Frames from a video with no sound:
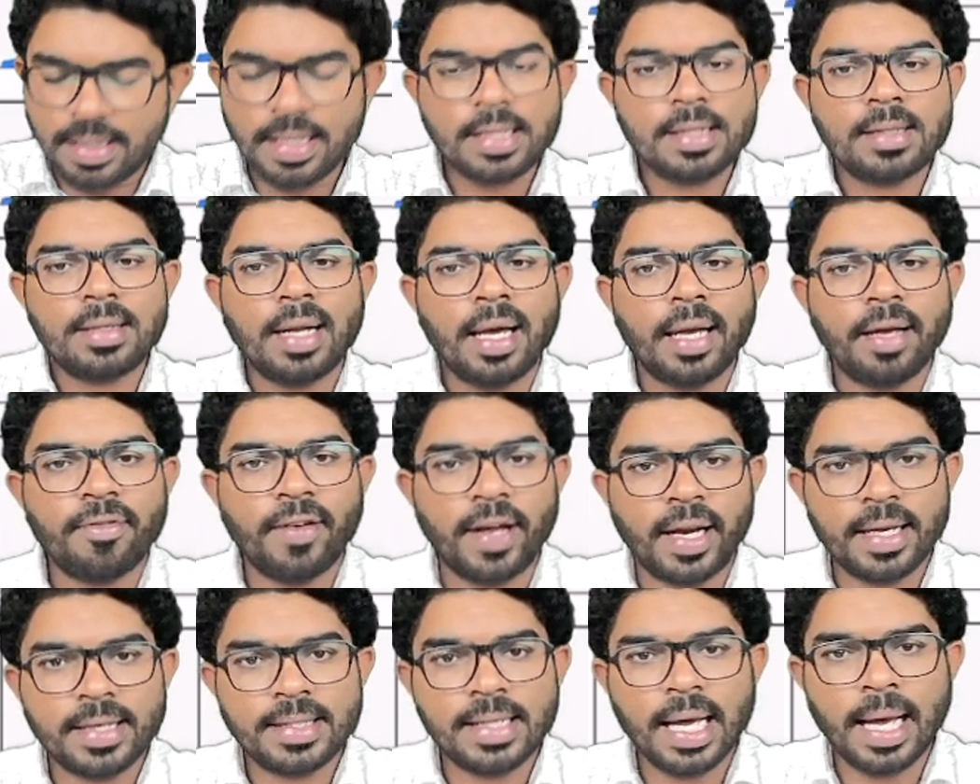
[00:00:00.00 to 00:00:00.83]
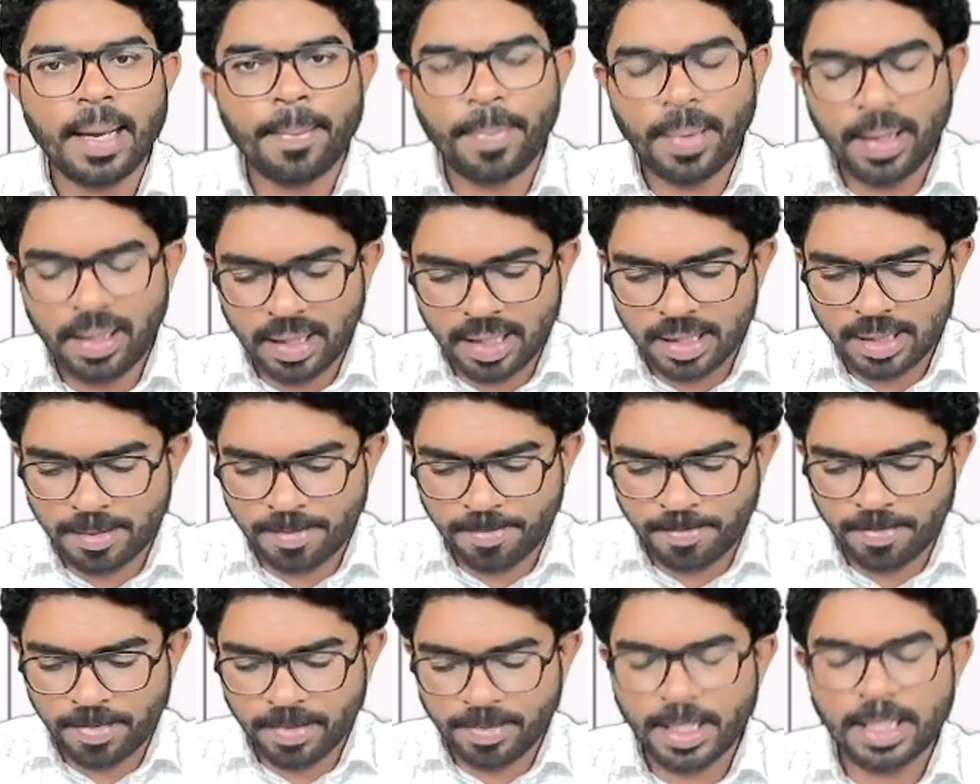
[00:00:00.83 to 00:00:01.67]
is like, for example,
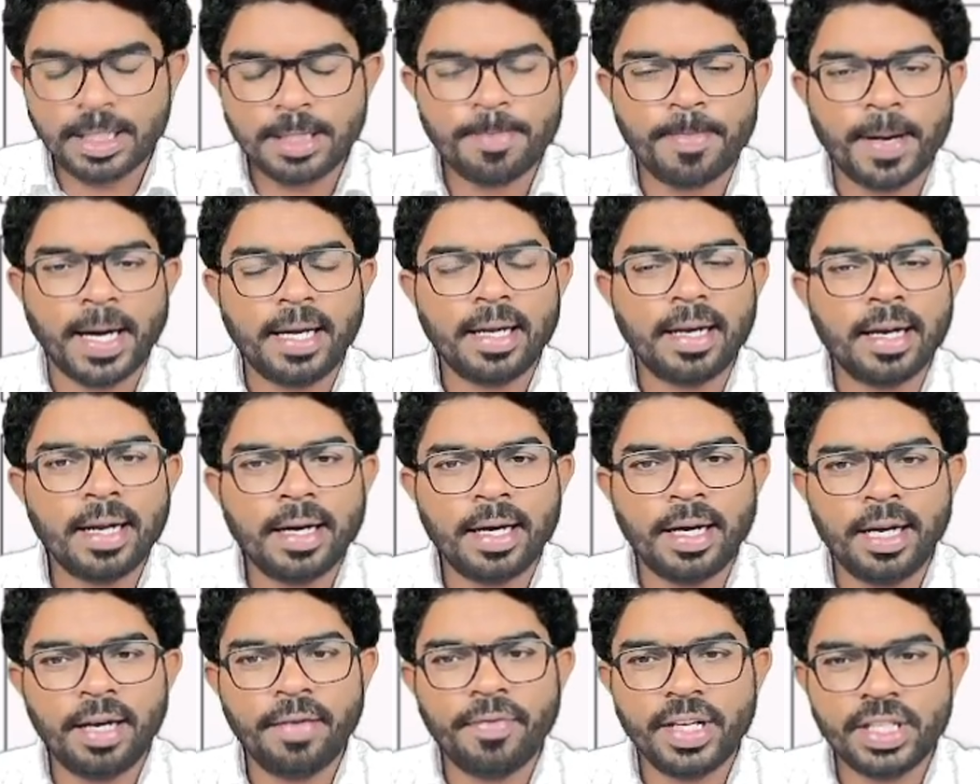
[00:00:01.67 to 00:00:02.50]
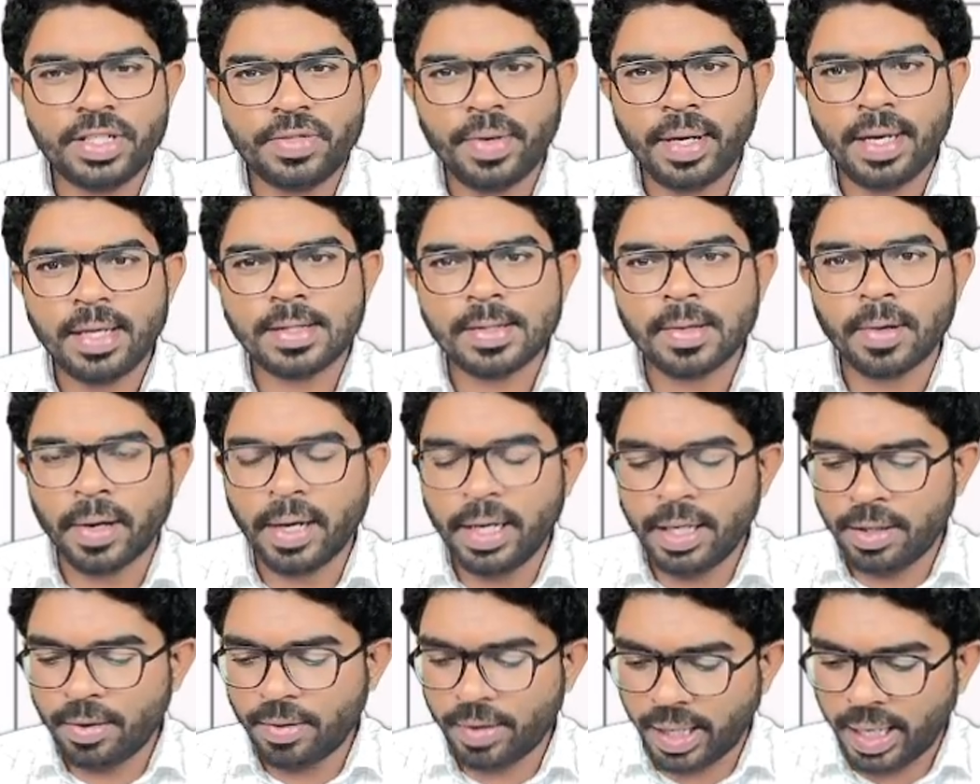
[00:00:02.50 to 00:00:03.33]
this particular individual is
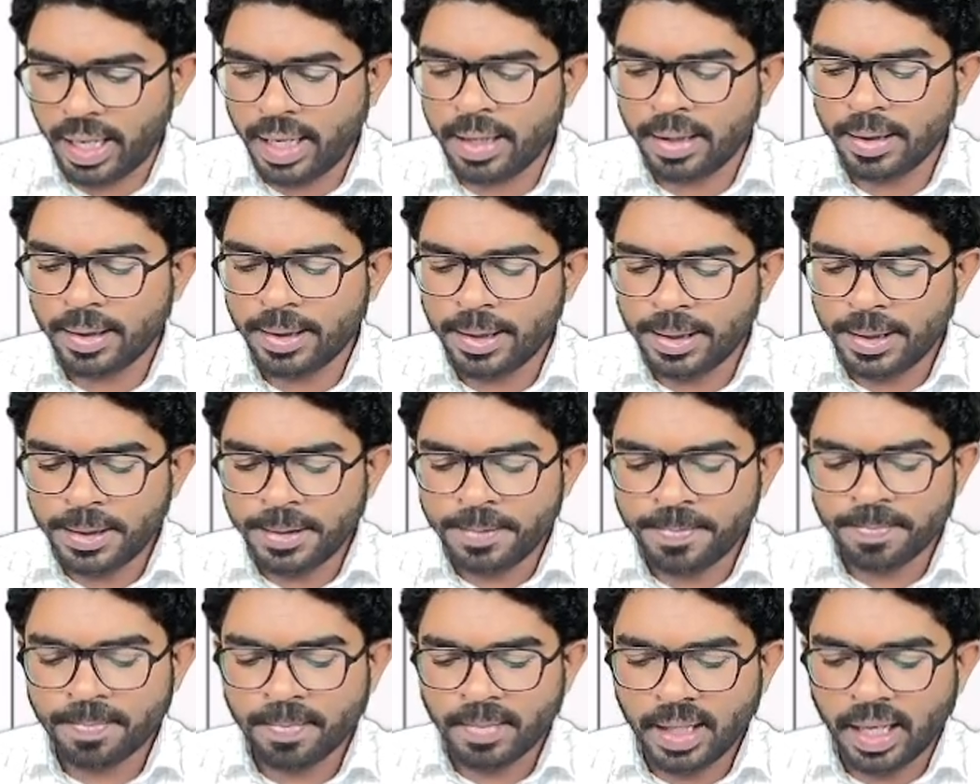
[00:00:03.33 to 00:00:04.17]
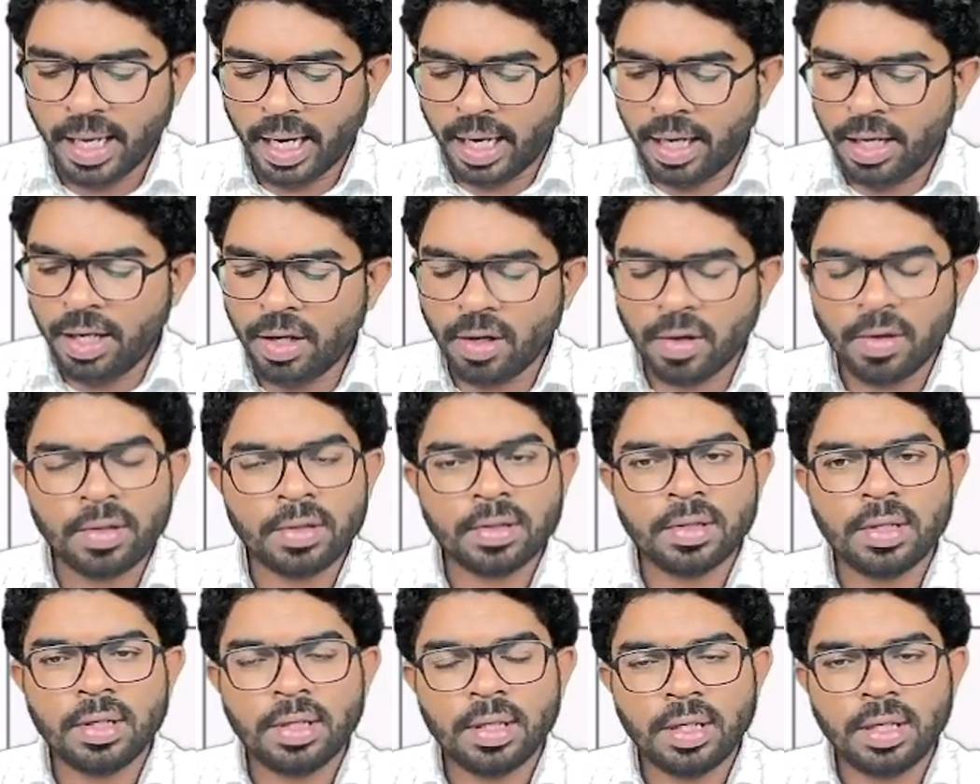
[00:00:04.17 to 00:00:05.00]
going to read endo
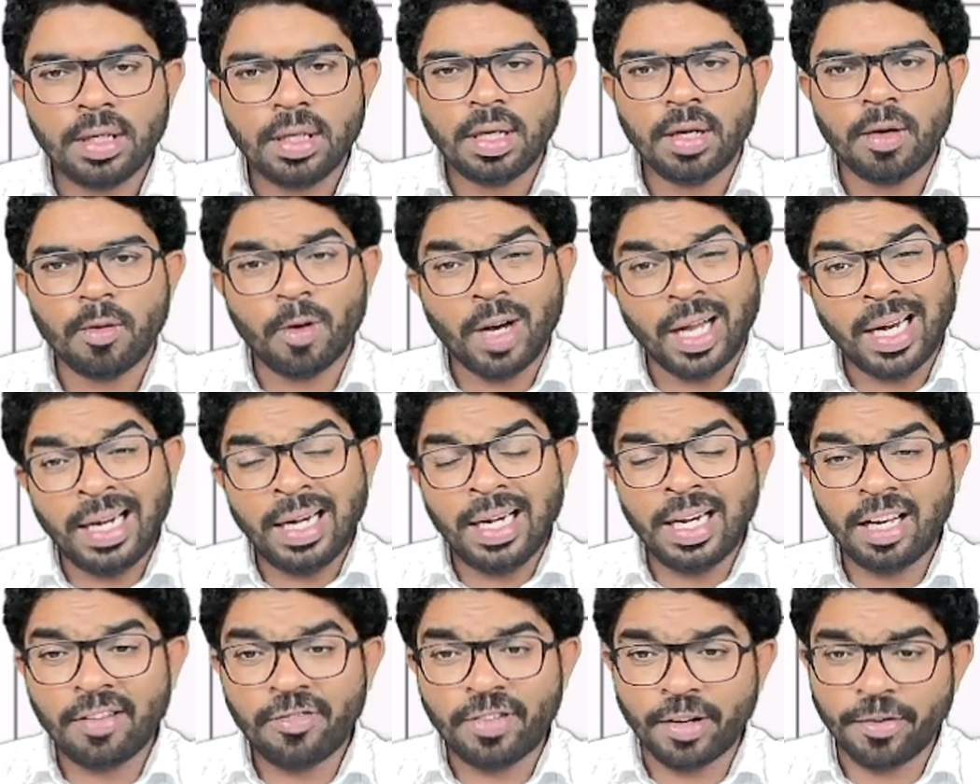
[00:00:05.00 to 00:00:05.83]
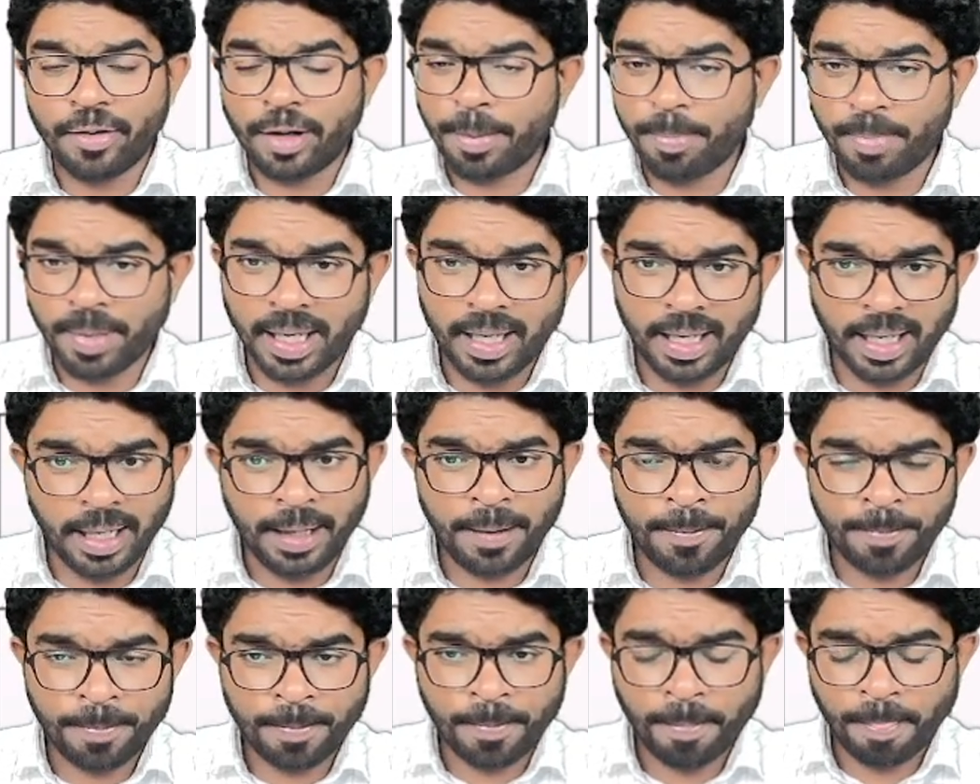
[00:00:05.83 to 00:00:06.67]
1.5 hours per day,